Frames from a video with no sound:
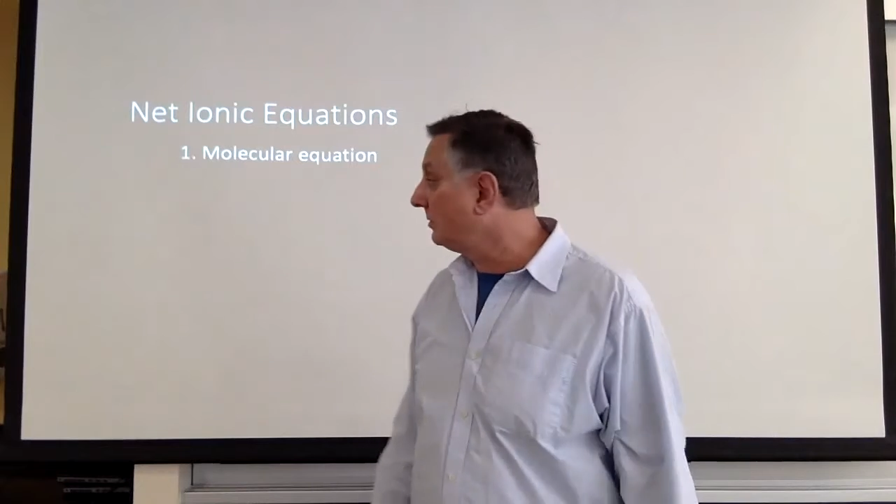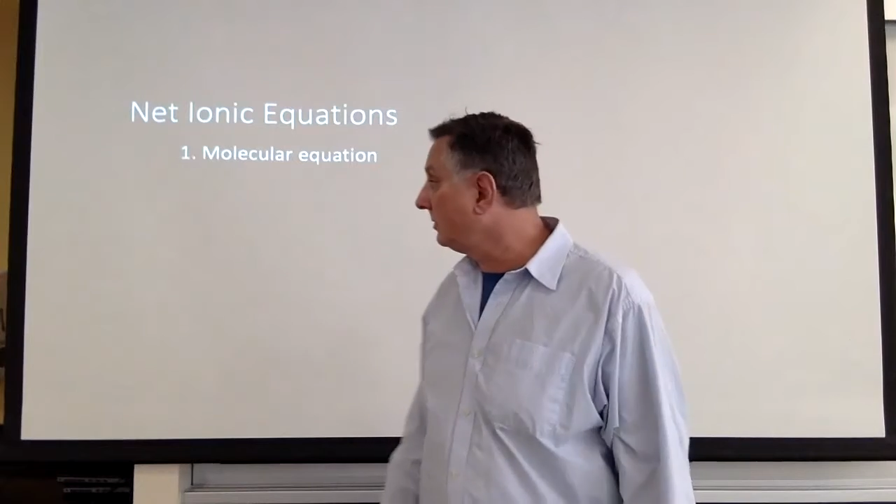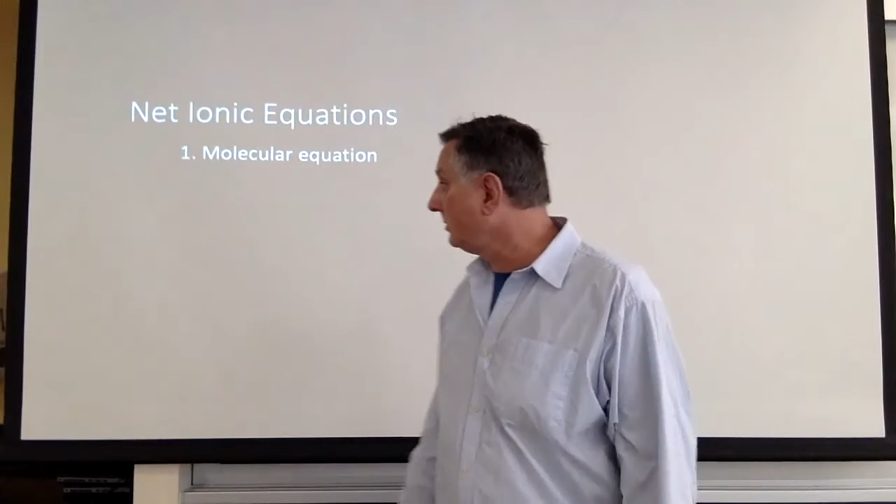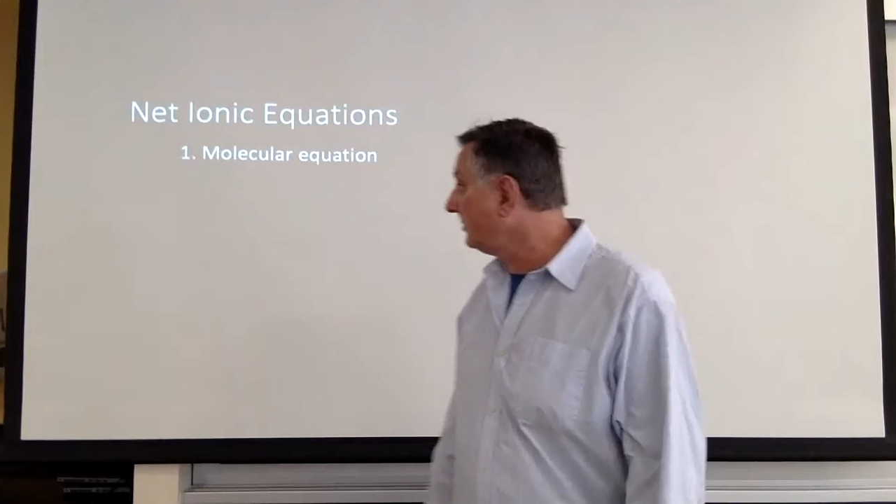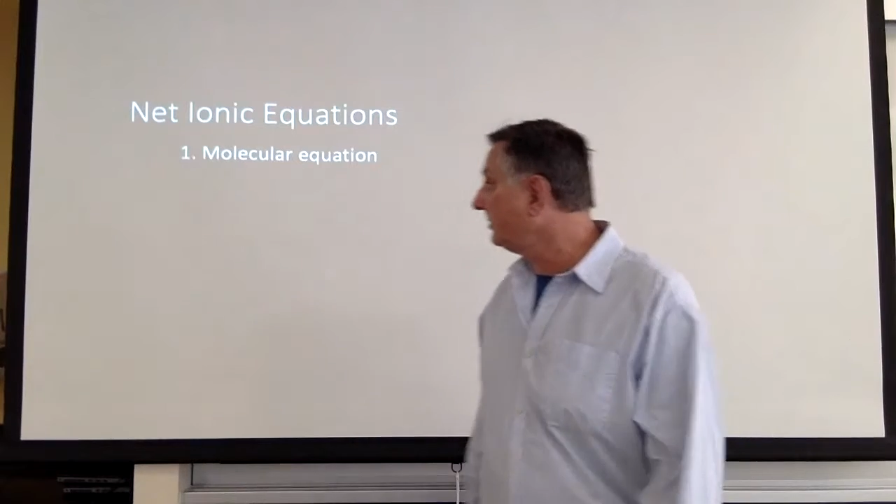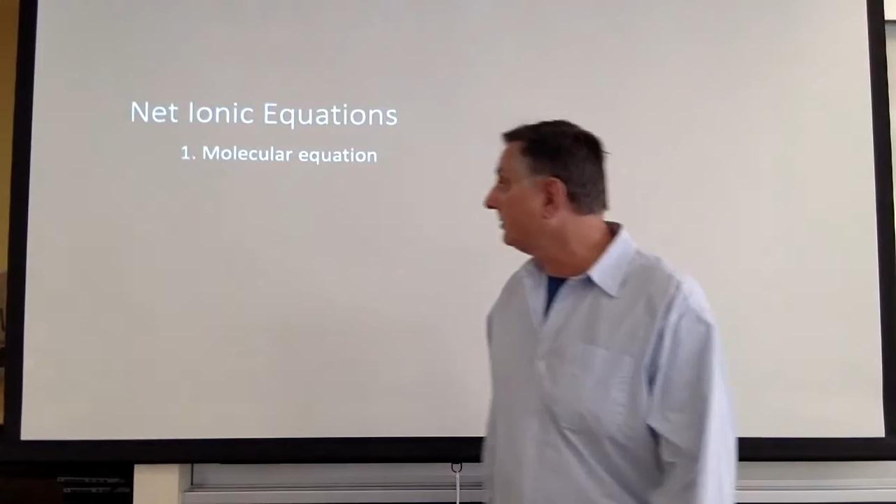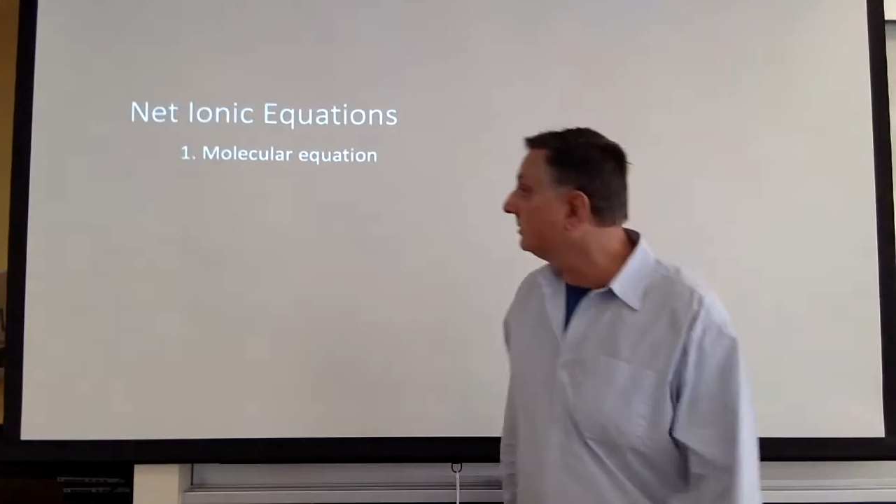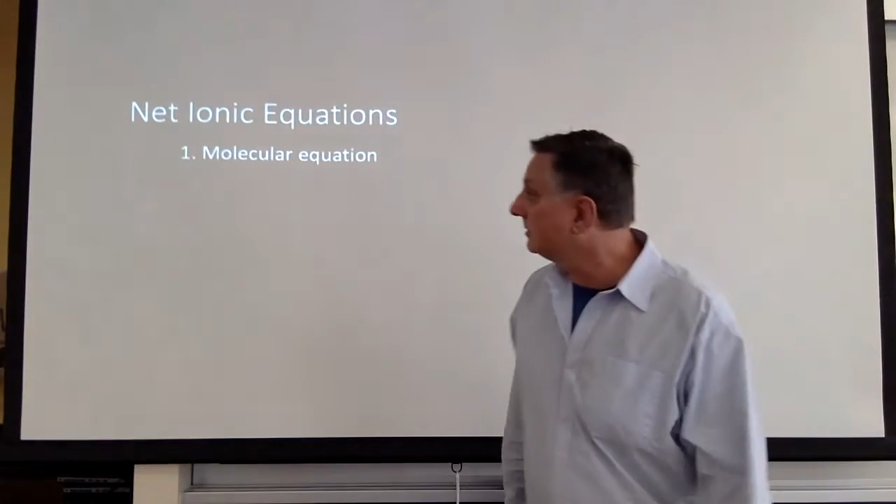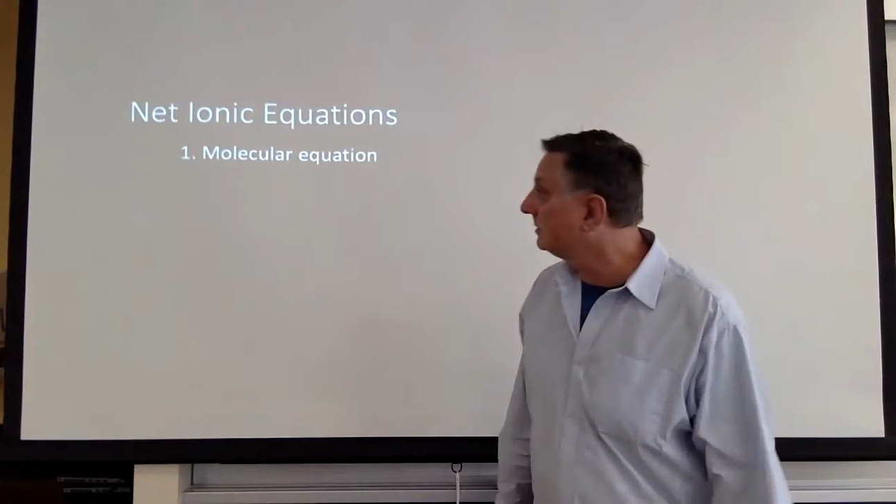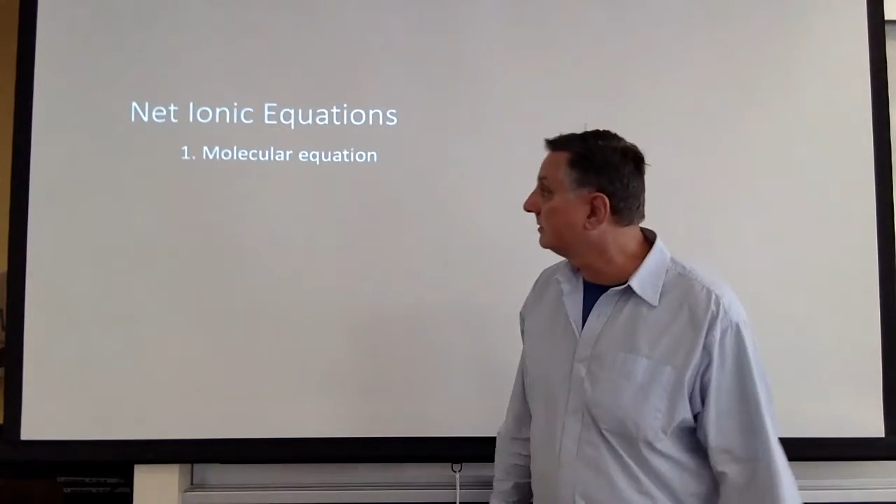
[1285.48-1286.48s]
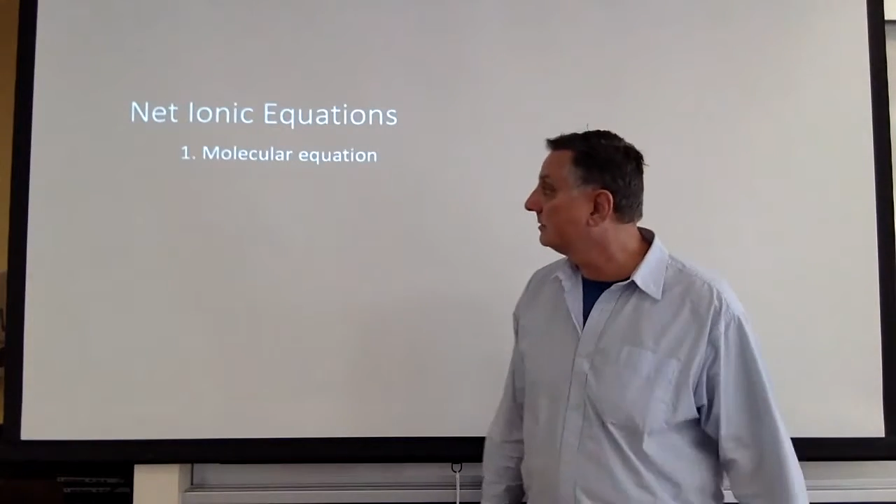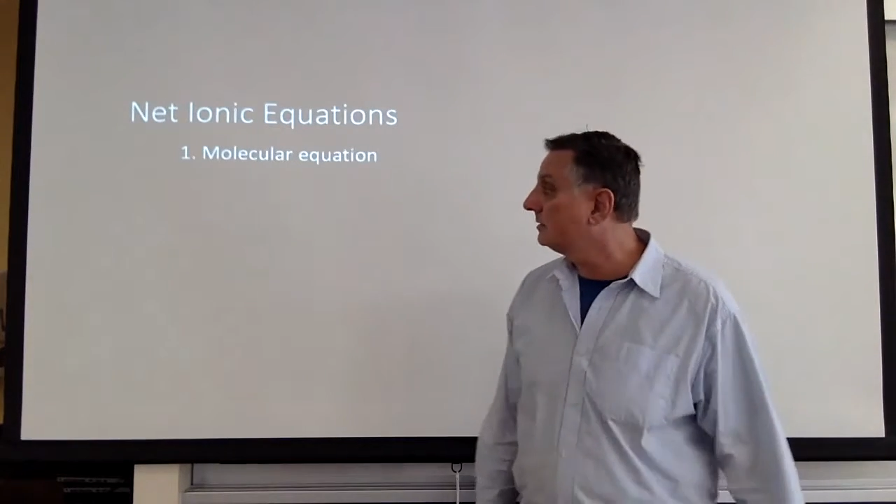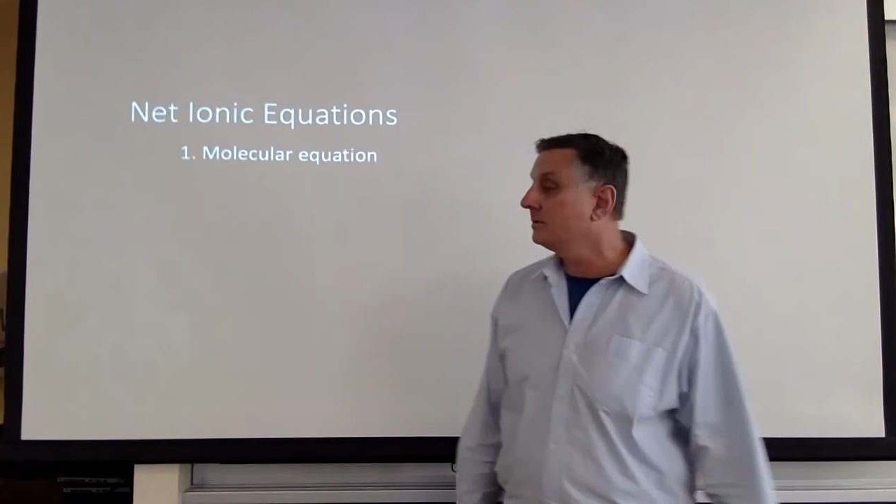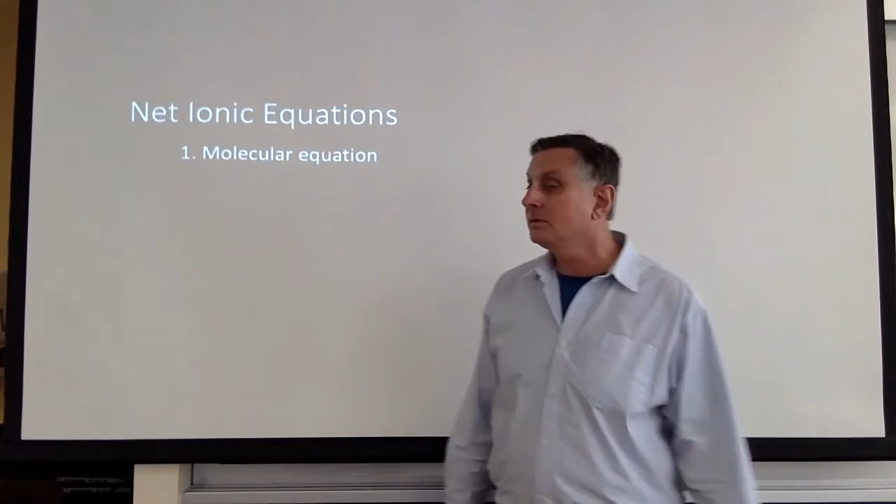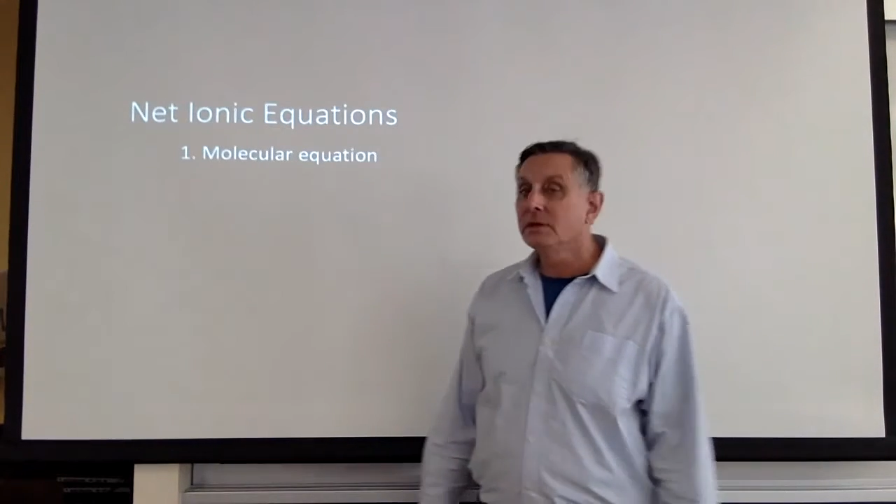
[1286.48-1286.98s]
rules,
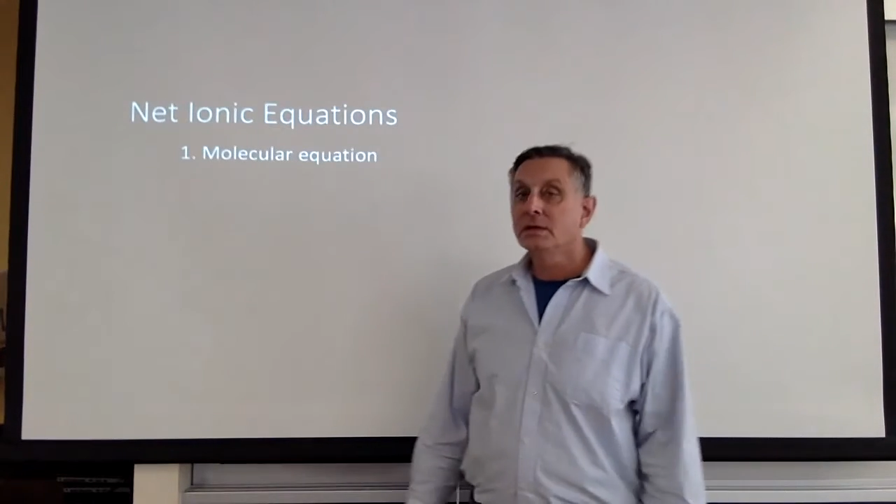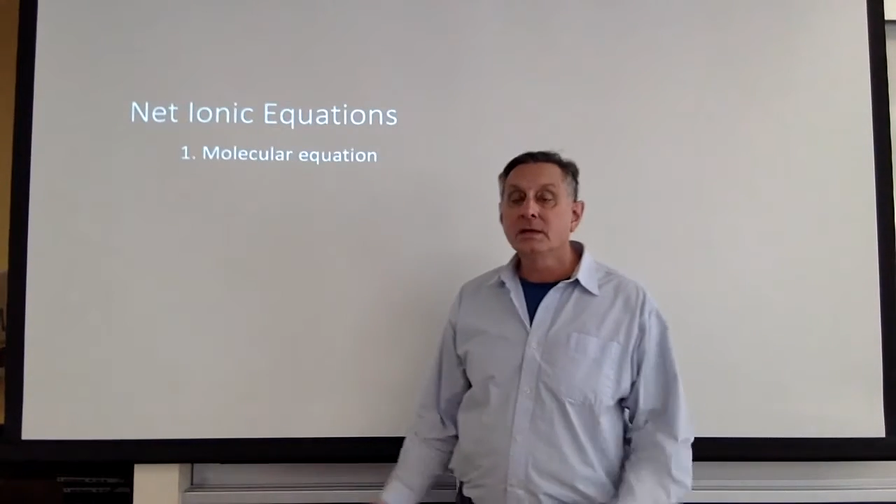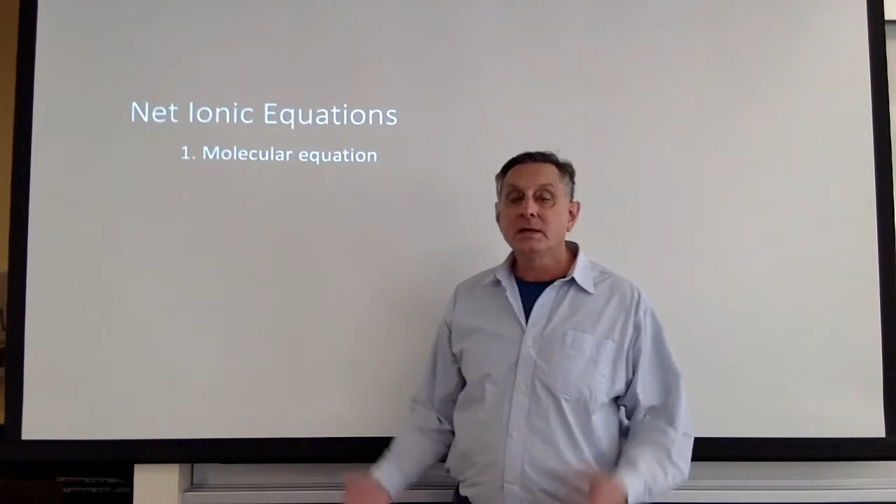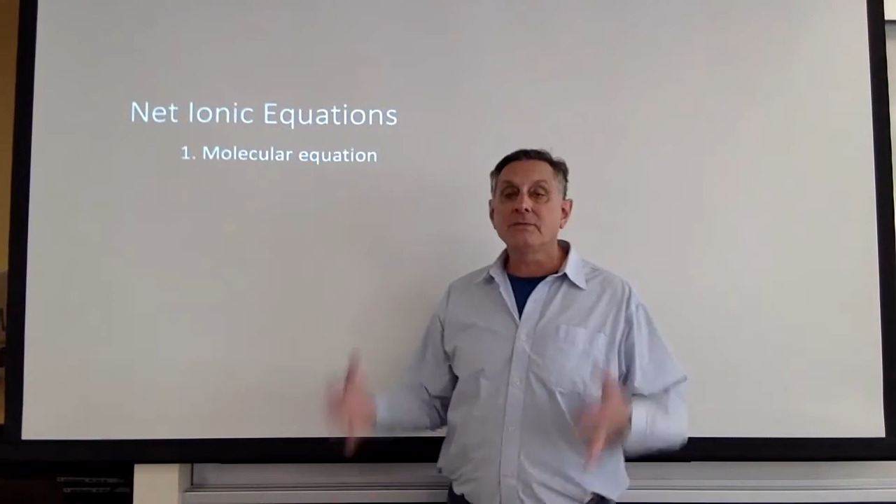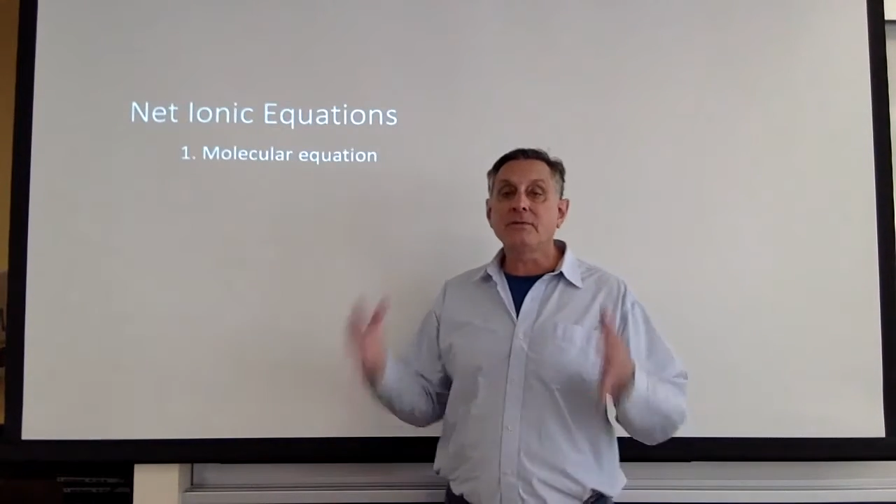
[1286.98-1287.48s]
if